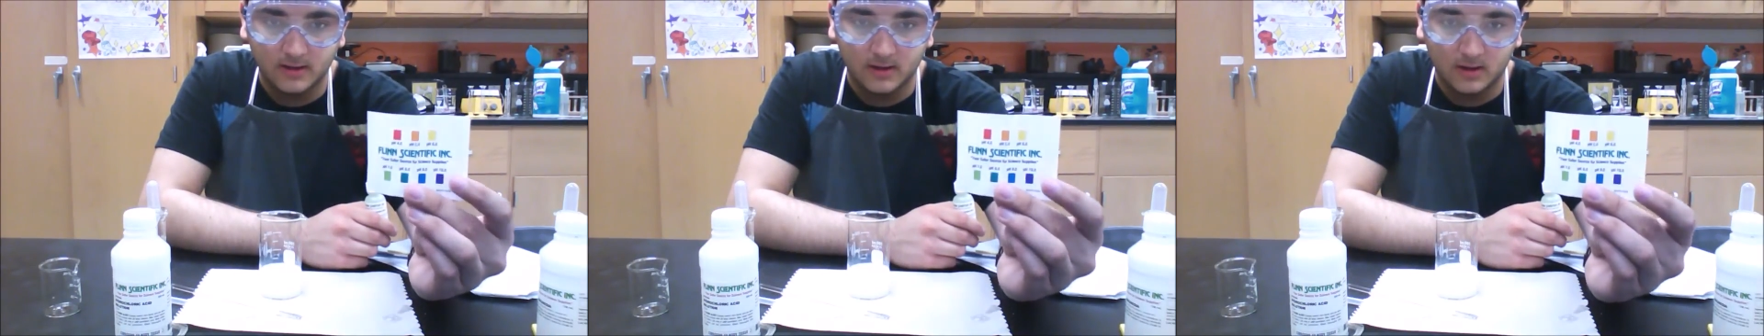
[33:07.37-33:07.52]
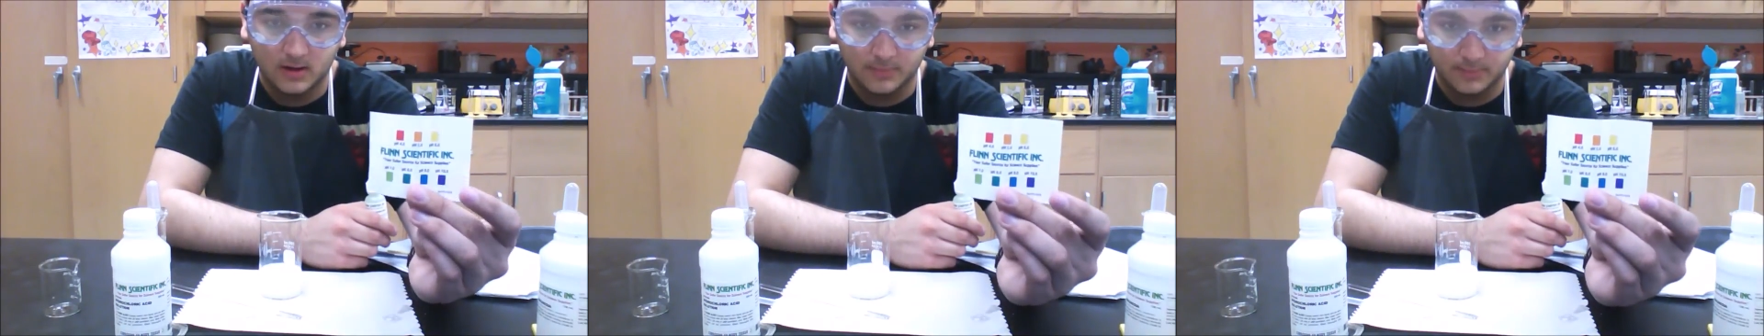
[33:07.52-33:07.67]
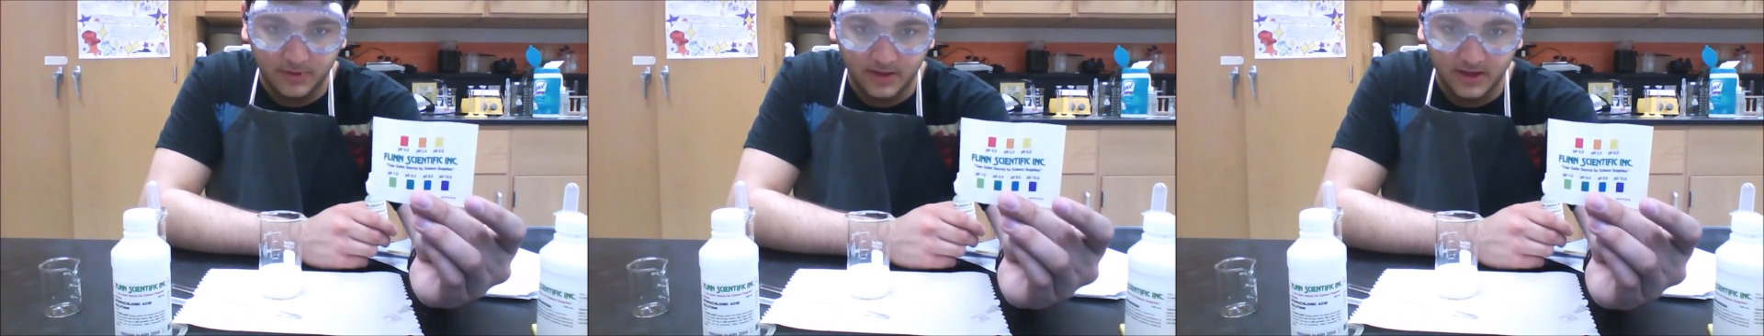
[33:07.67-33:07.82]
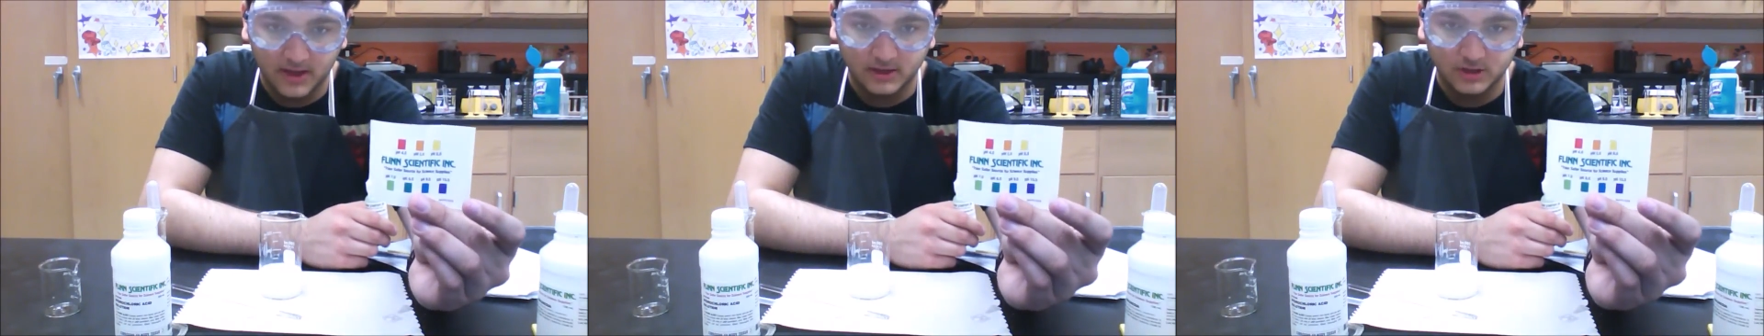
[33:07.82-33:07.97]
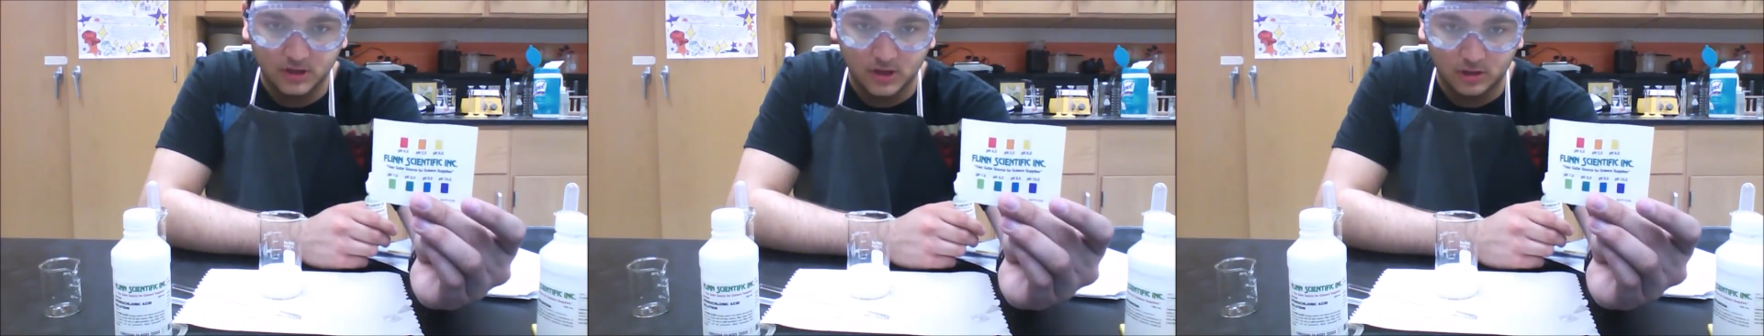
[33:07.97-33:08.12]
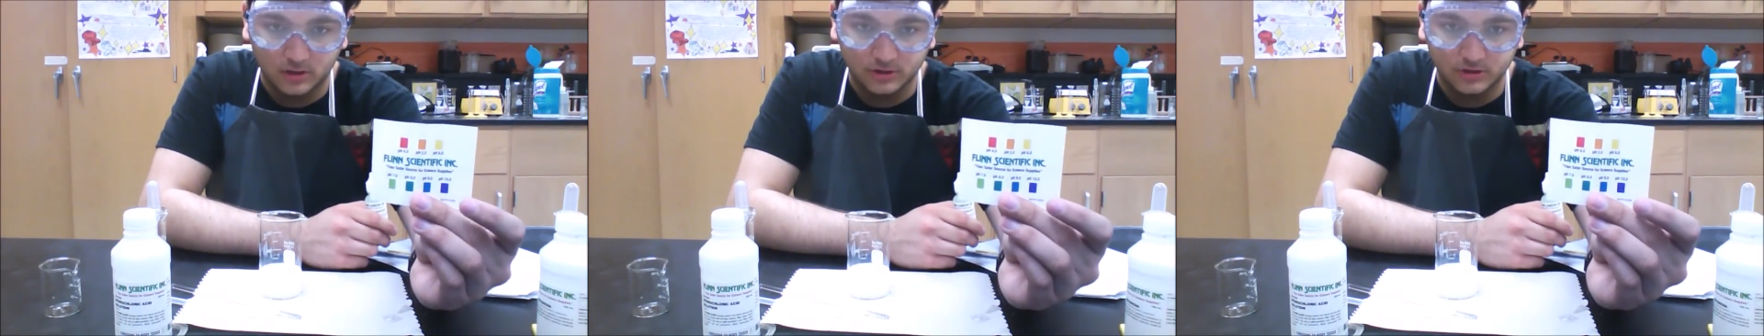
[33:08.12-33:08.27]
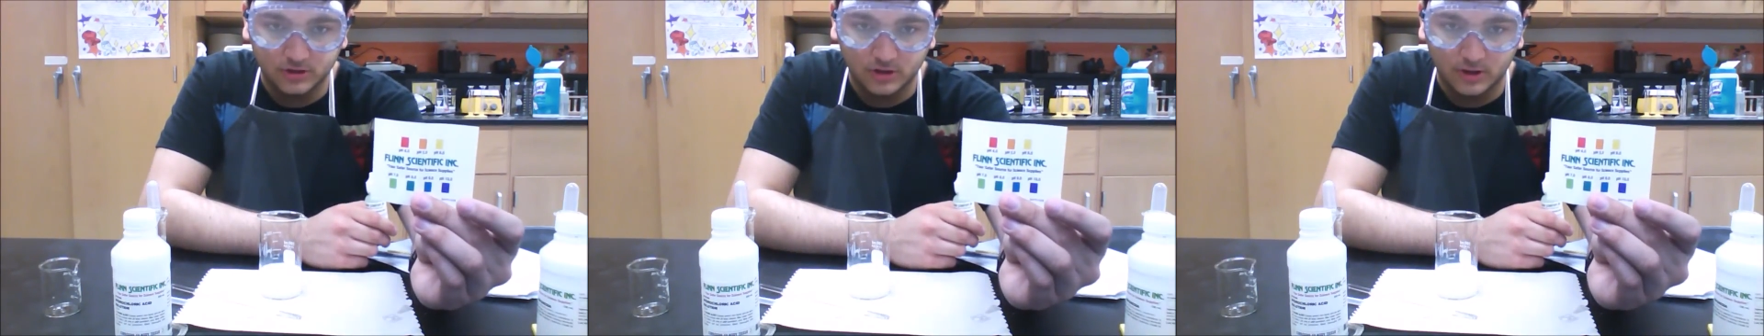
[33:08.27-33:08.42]
a pH
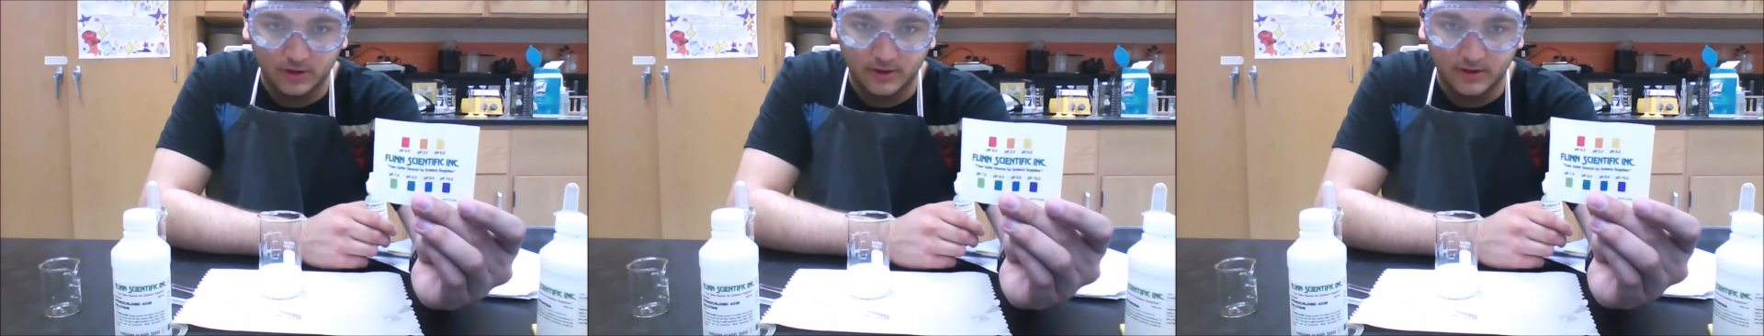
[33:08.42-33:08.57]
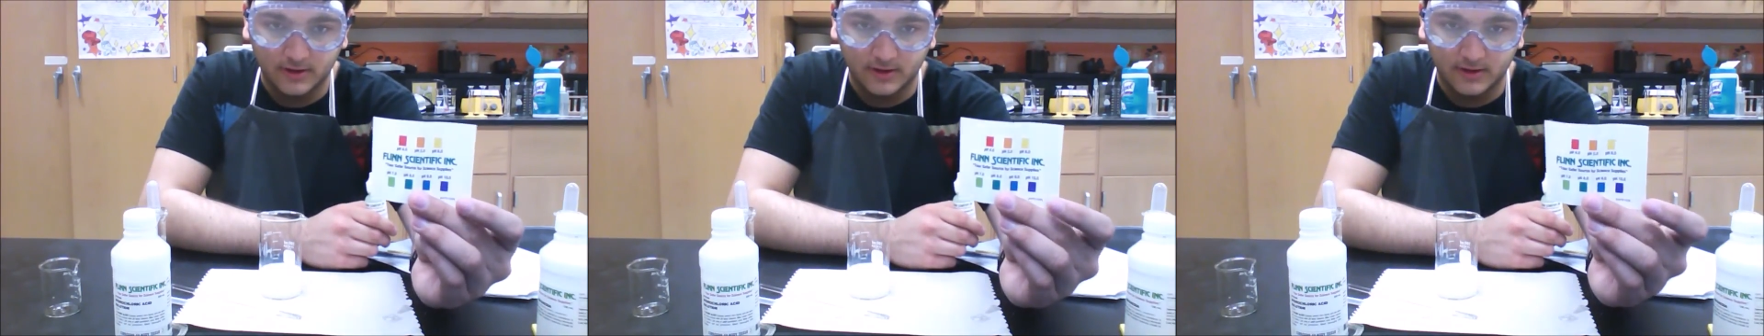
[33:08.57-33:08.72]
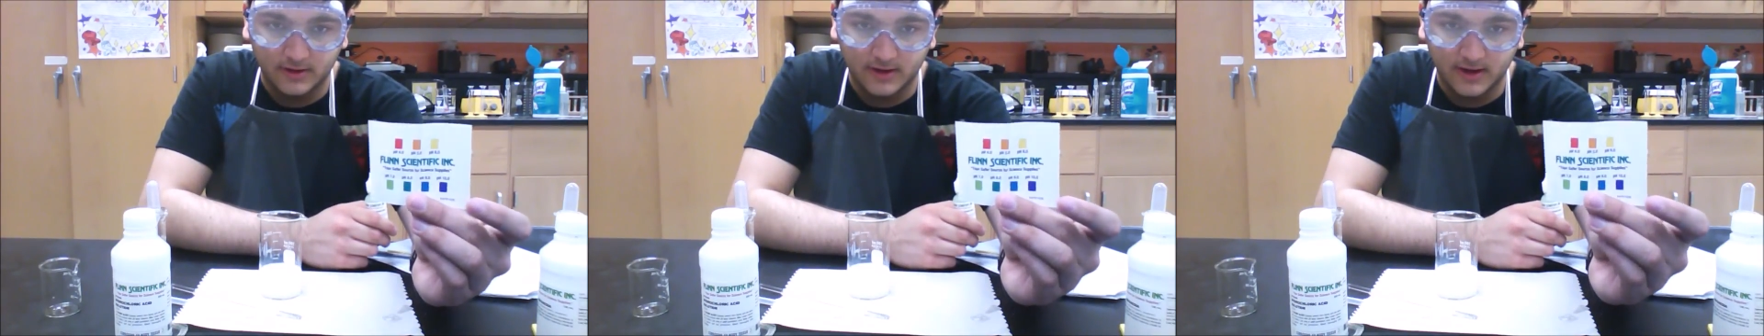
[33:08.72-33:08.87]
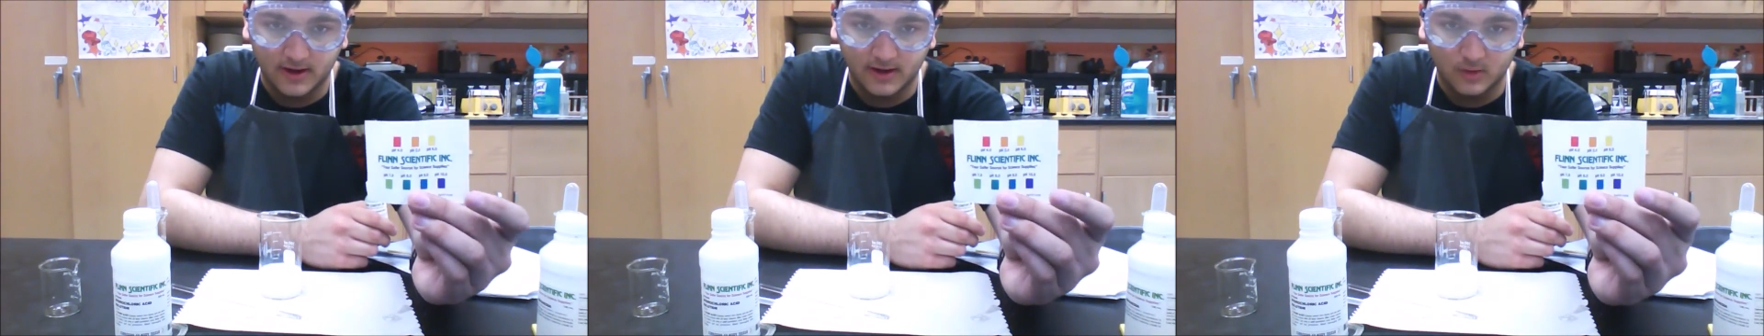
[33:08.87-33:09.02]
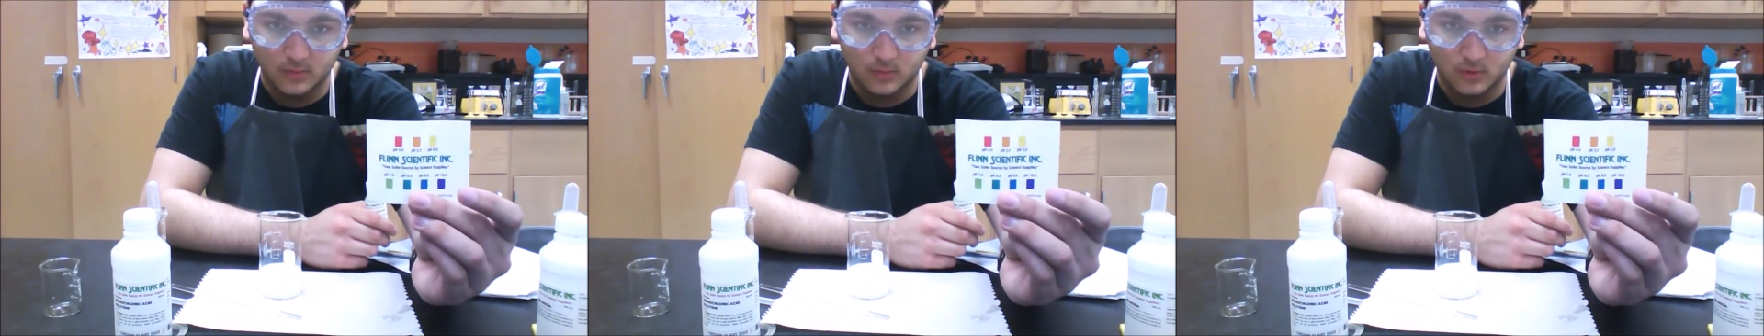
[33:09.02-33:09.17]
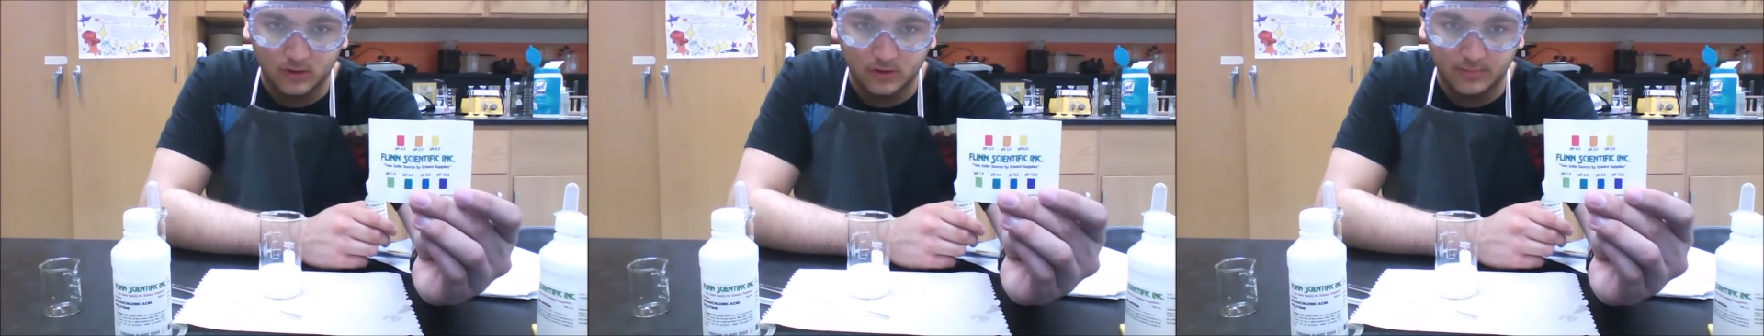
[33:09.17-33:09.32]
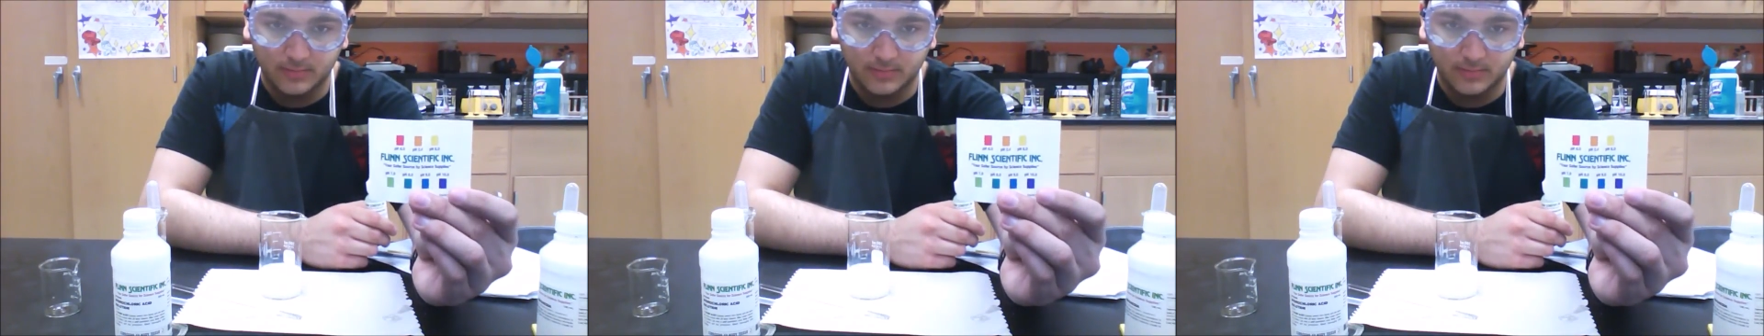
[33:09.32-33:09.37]
color chart indicating what